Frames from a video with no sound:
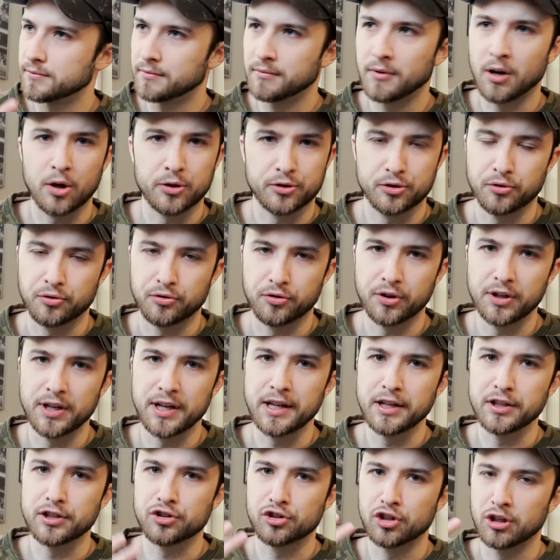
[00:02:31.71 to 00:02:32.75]
also free,
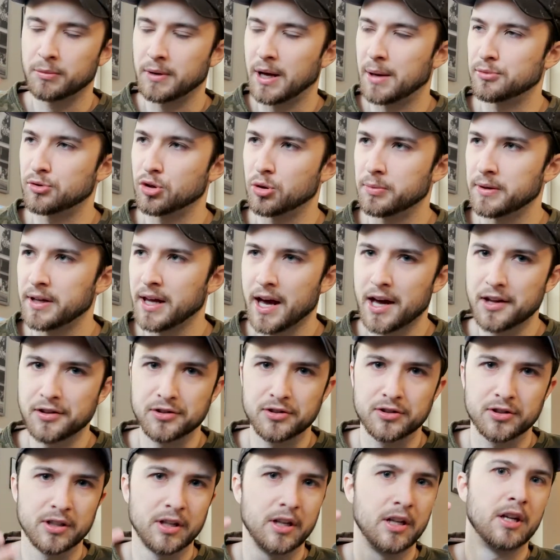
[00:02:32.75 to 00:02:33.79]
Streamlabs
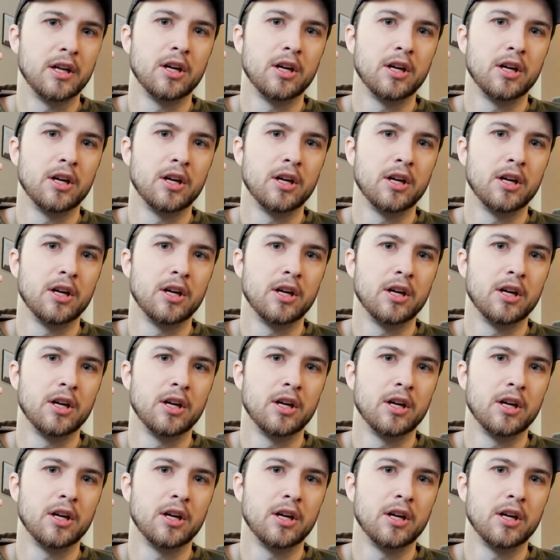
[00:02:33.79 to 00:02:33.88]
OBS,